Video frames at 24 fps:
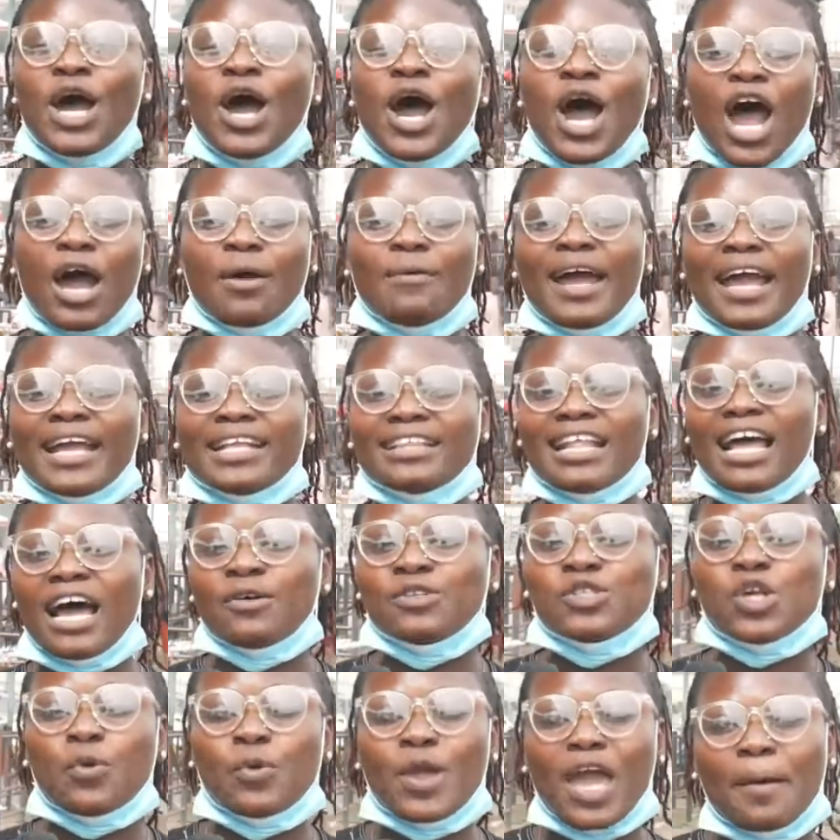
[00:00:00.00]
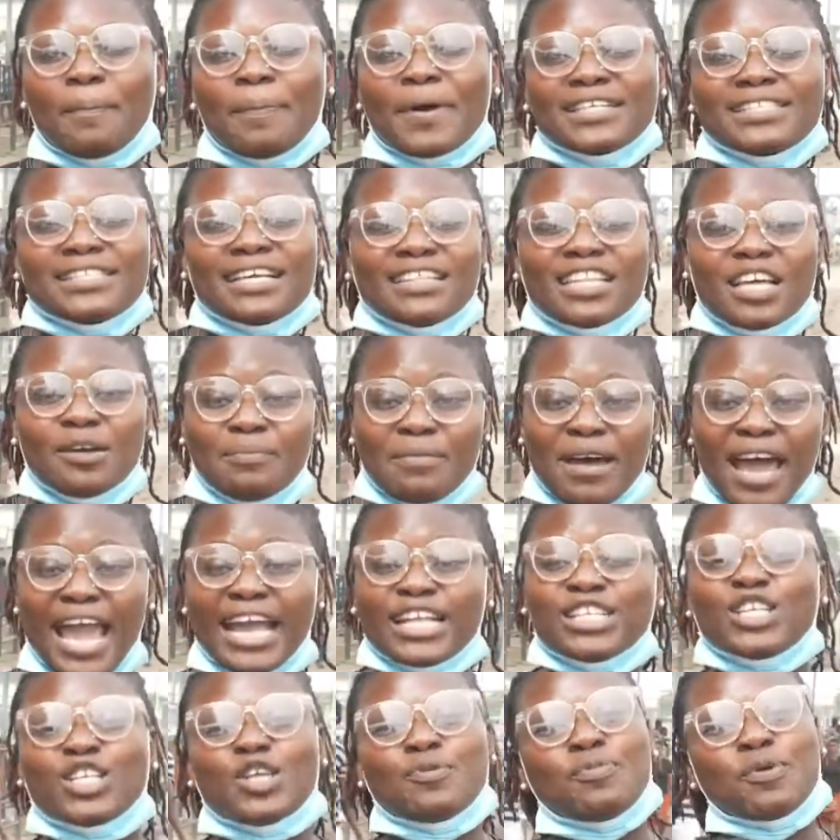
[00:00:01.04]
All right now, so we are passing the mic
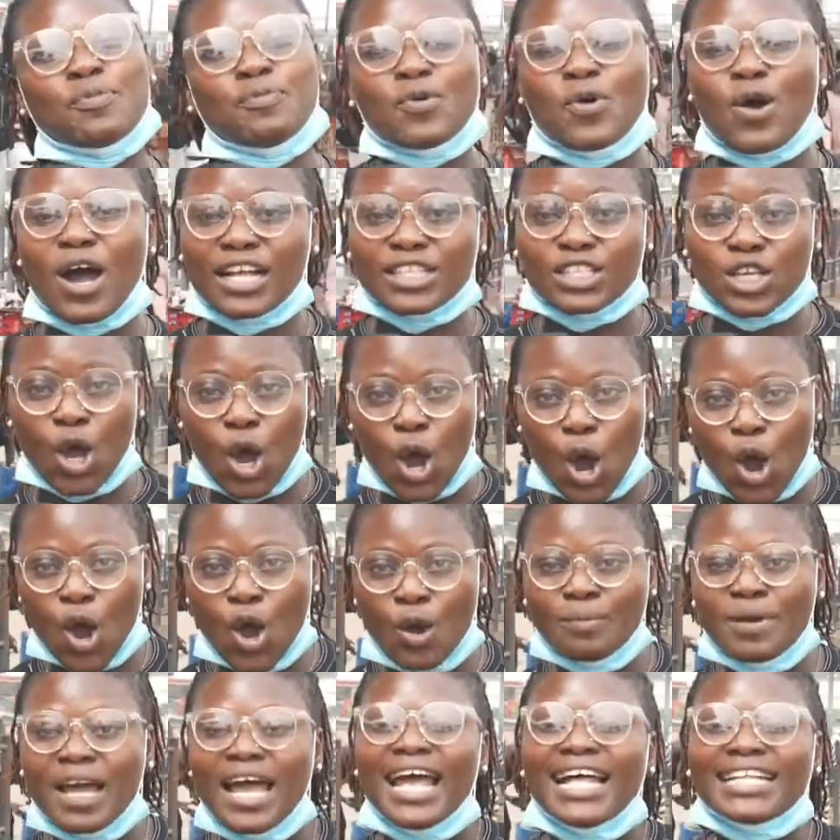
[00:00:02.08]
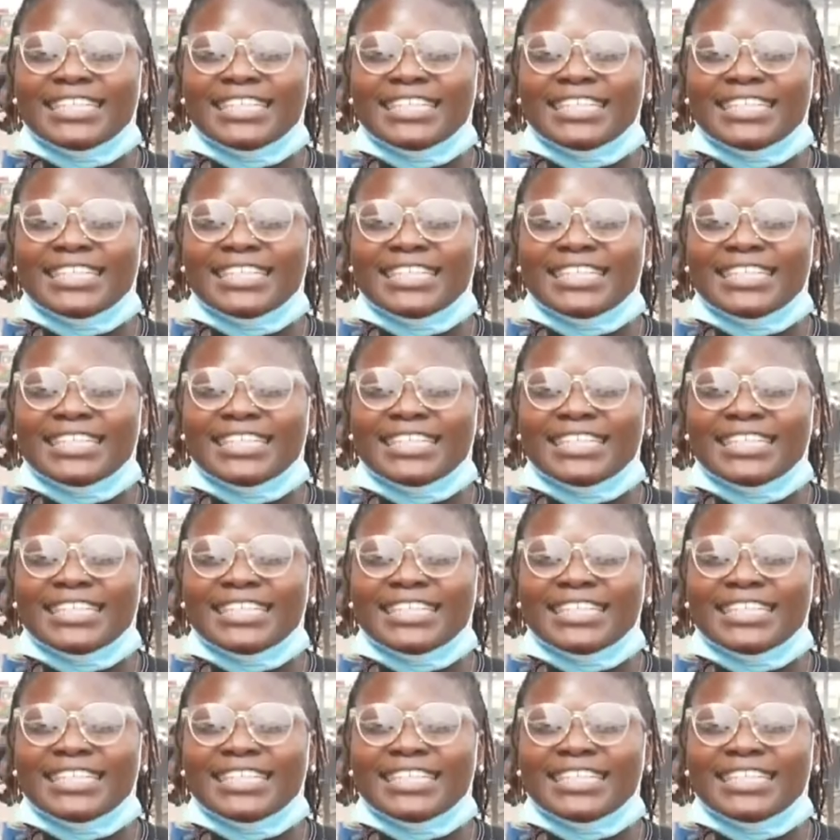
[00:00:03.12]
to the people at home.